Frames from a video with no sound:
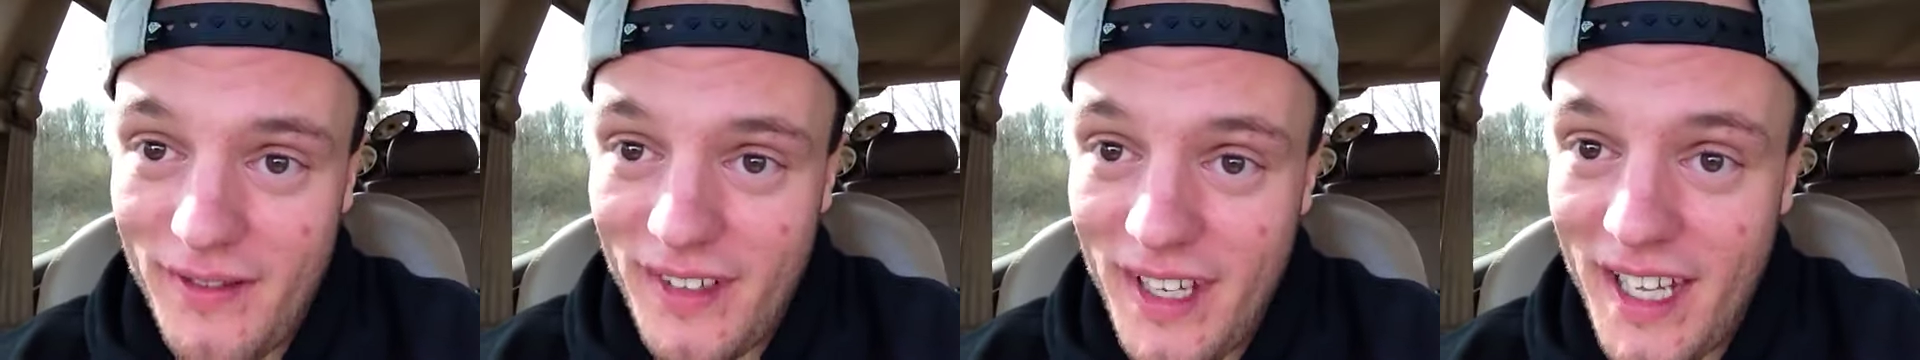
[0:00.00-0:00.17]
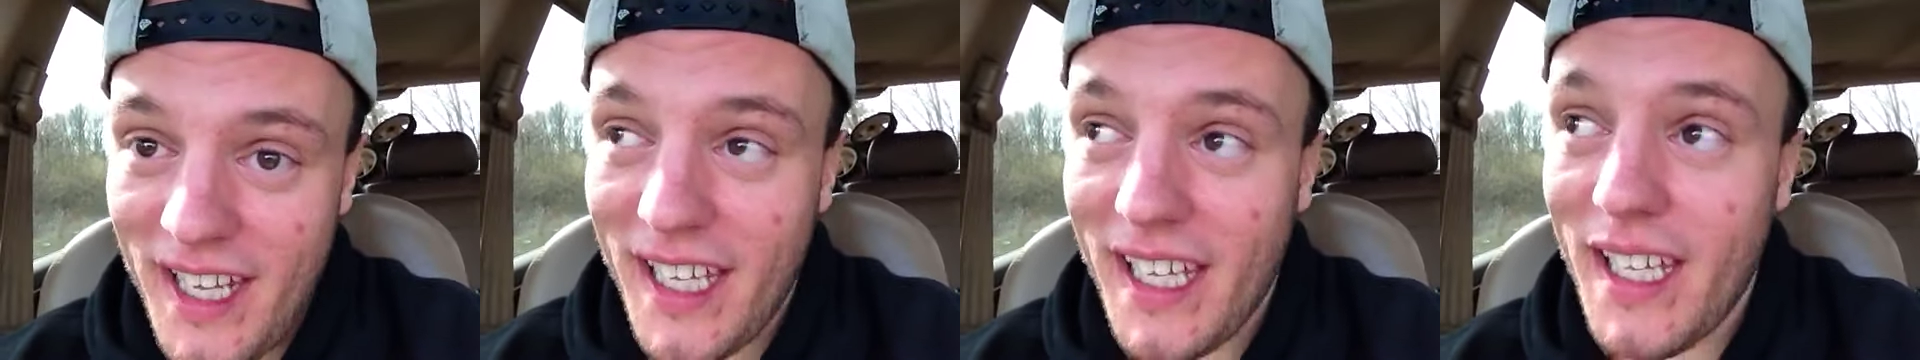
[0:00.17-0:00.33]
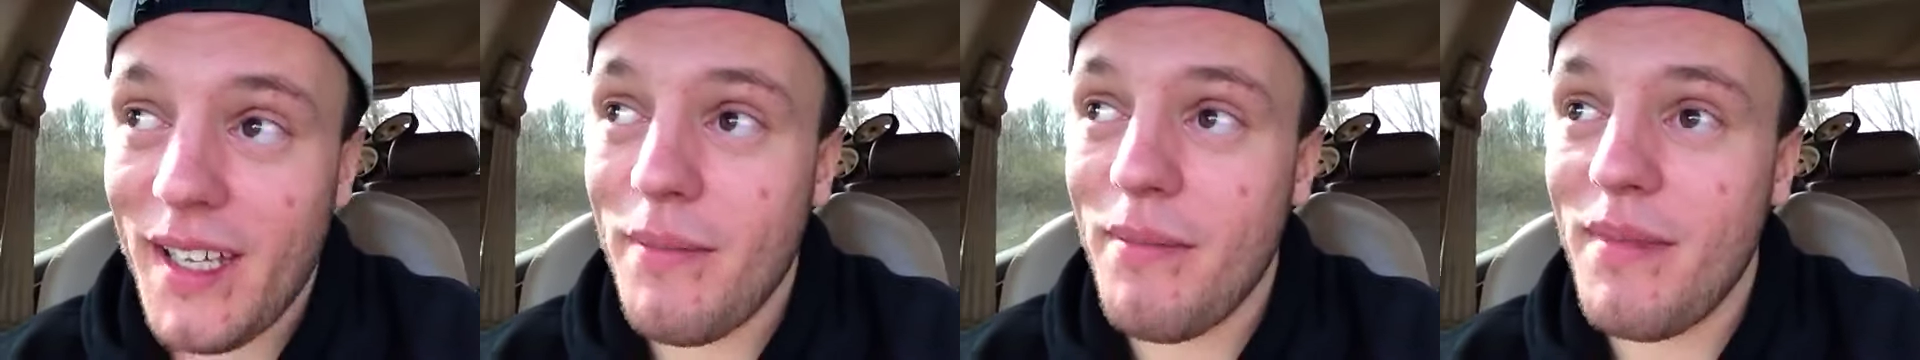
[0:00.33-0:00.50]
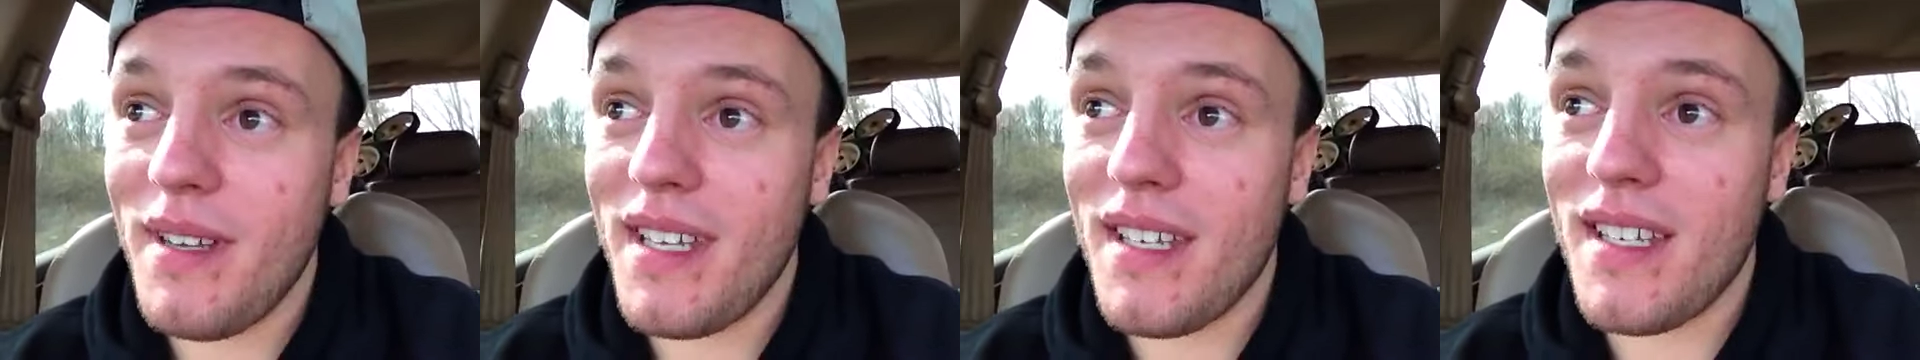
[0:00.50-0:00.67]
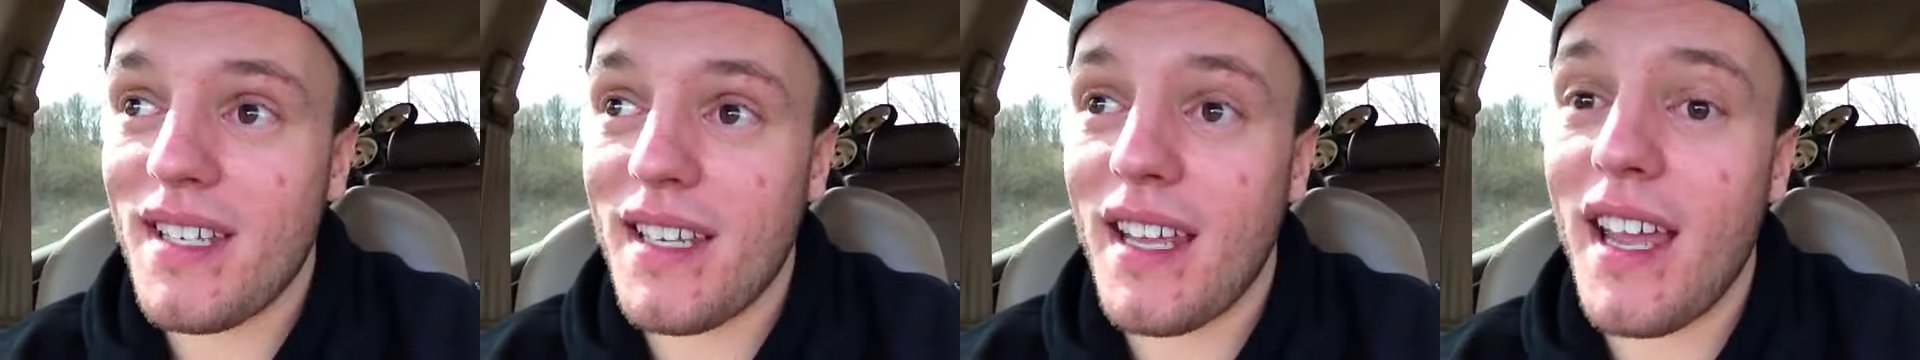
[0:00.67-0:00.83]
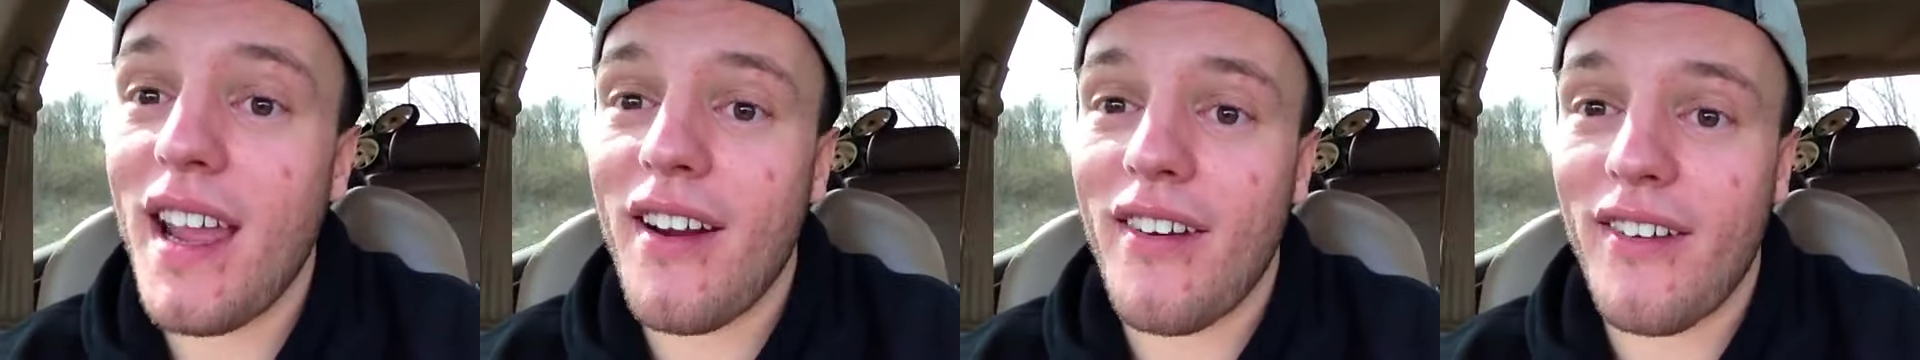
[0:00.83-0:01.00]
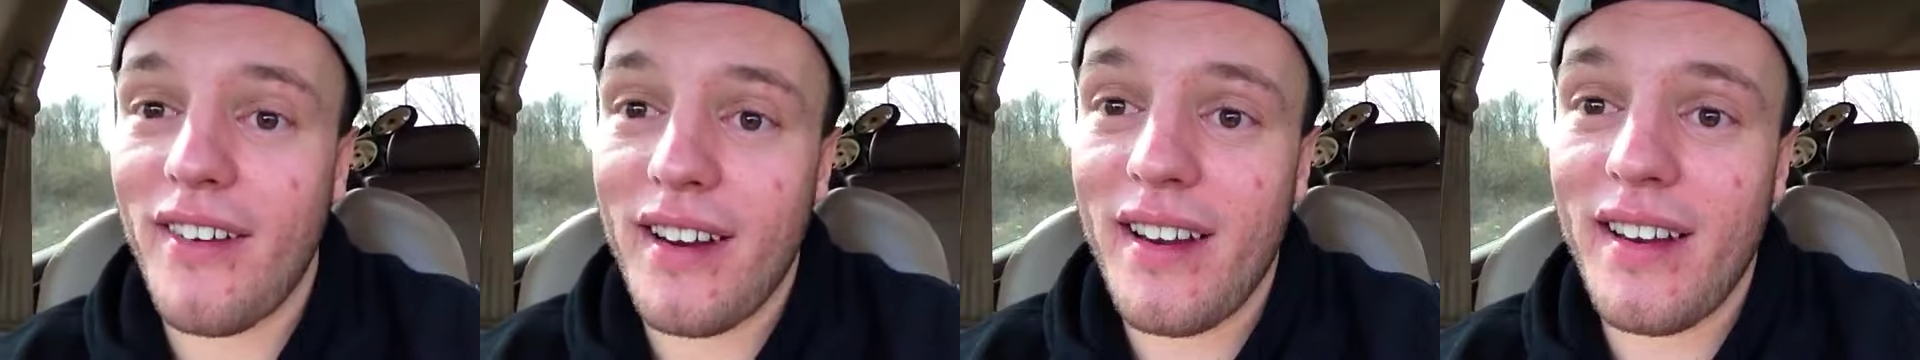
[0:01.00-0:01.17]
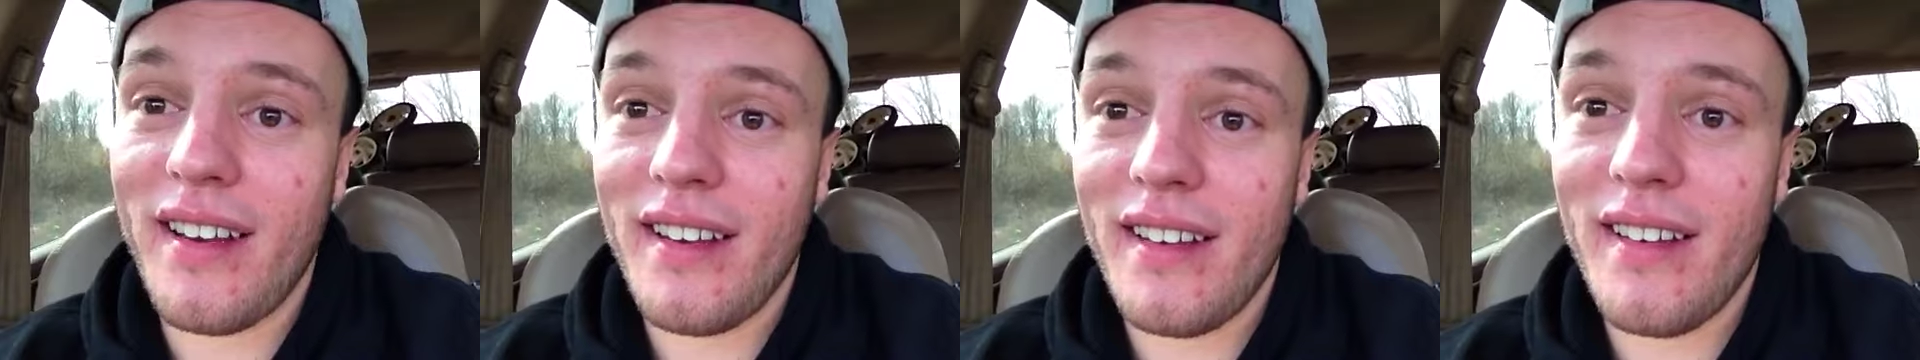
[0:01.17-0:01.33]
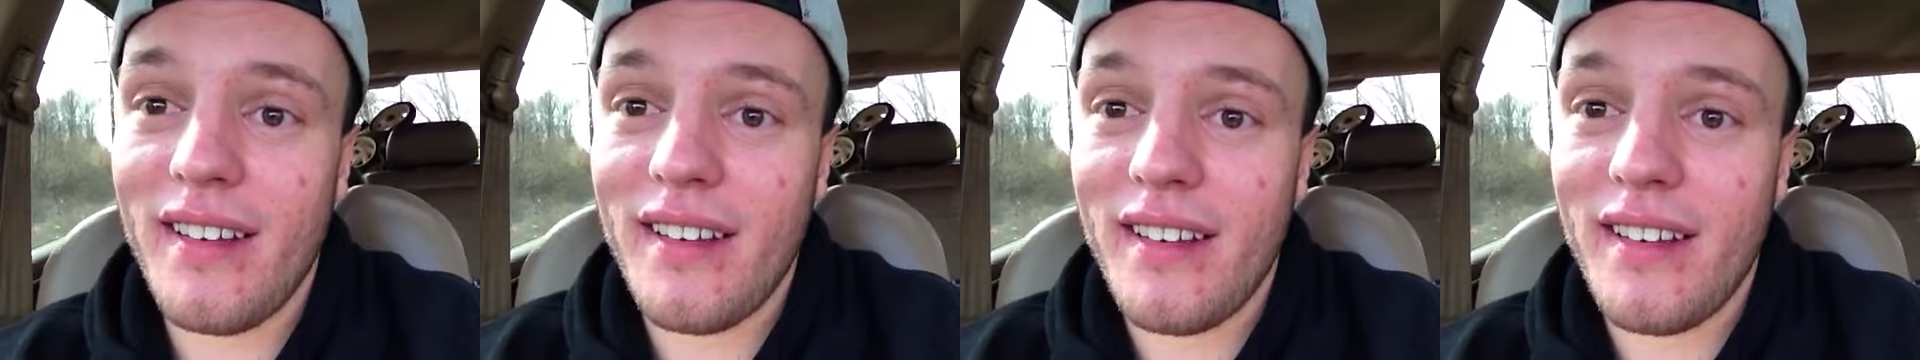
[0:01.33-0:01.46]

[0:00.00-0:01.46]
It can be scary